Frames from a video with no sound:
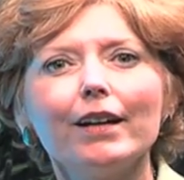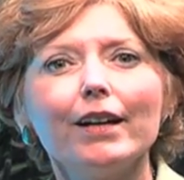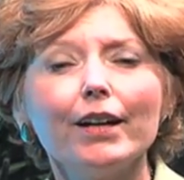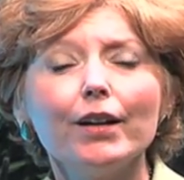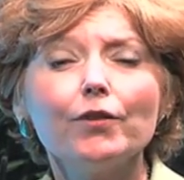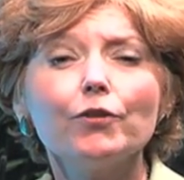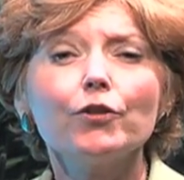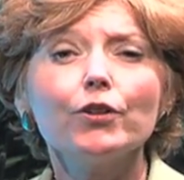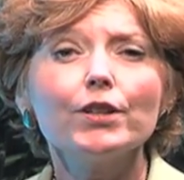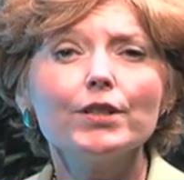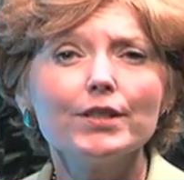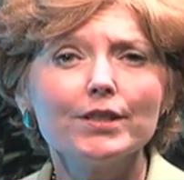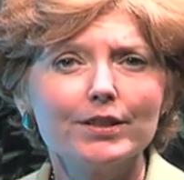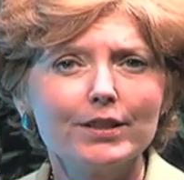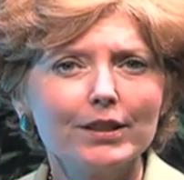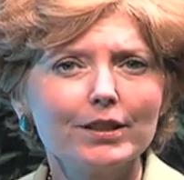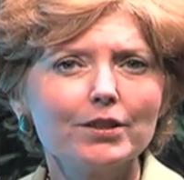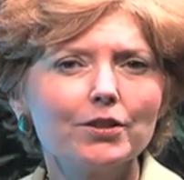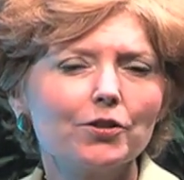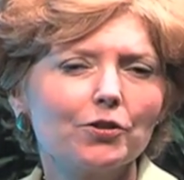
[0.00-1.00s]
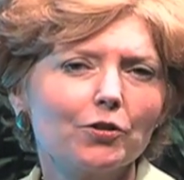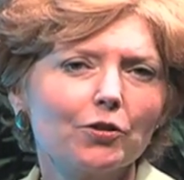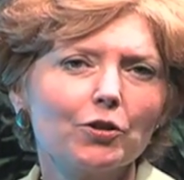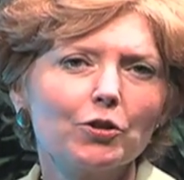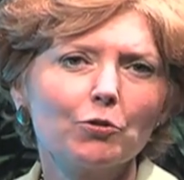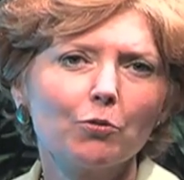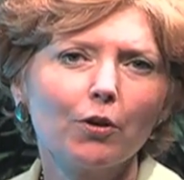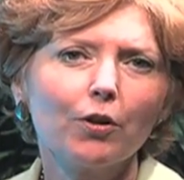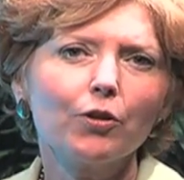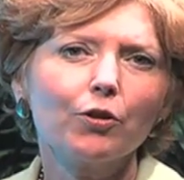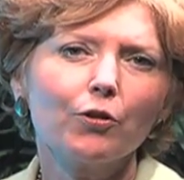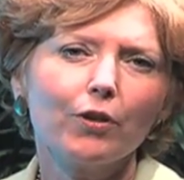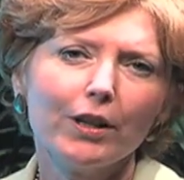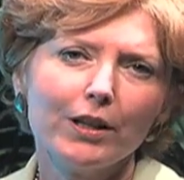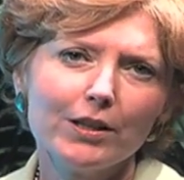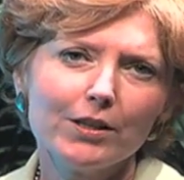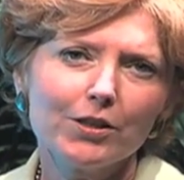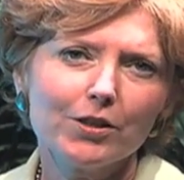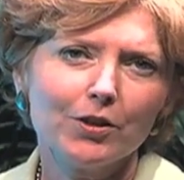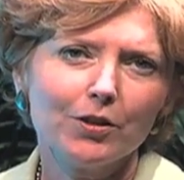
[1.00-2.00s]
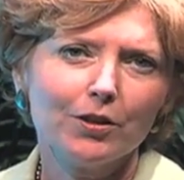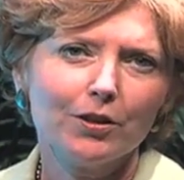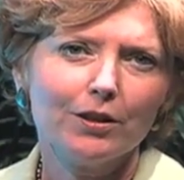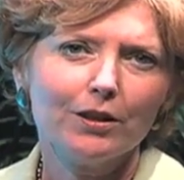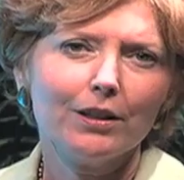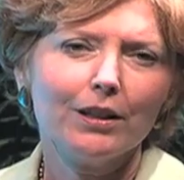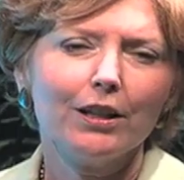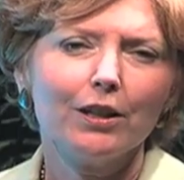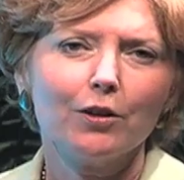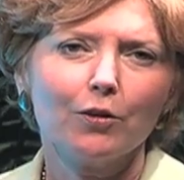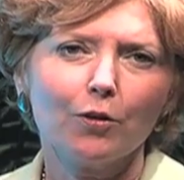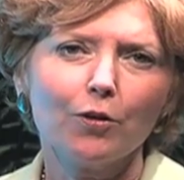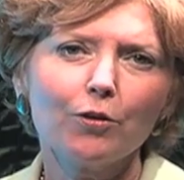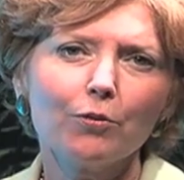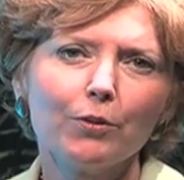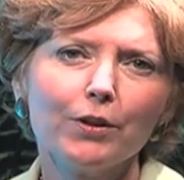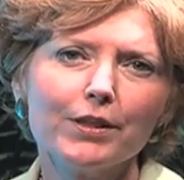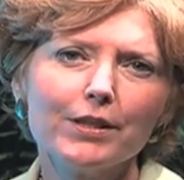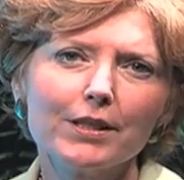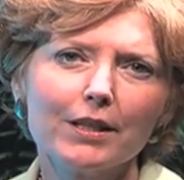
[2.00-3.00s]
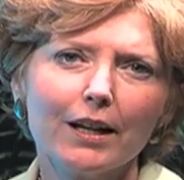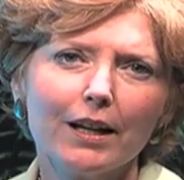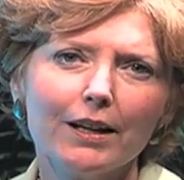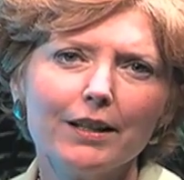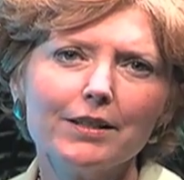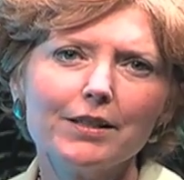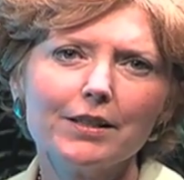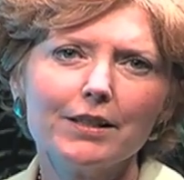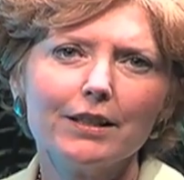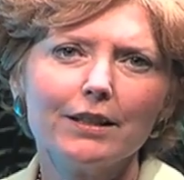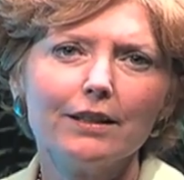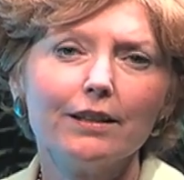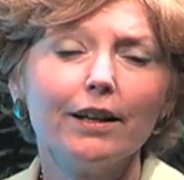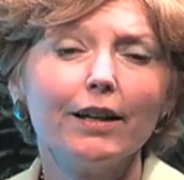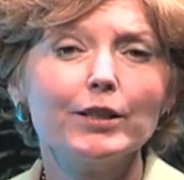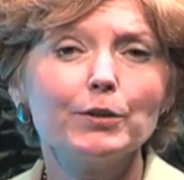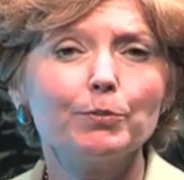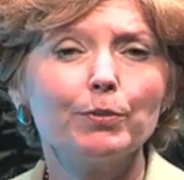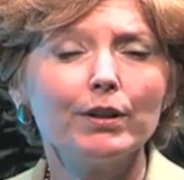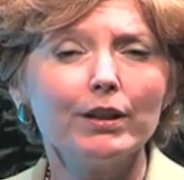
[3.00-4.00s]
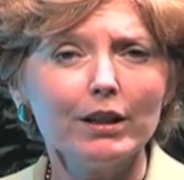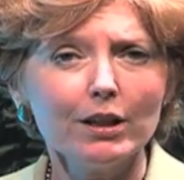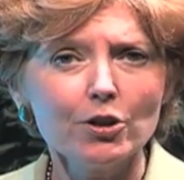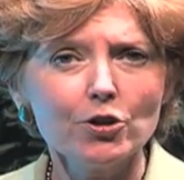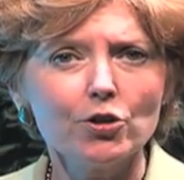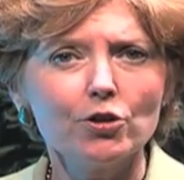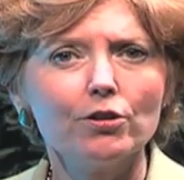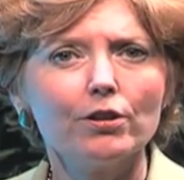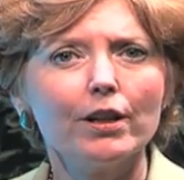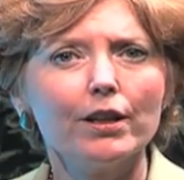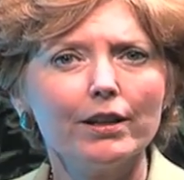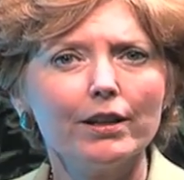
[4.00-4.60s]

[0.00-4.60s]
Every 6th through 12th grade student in Northwest ISD has been issued a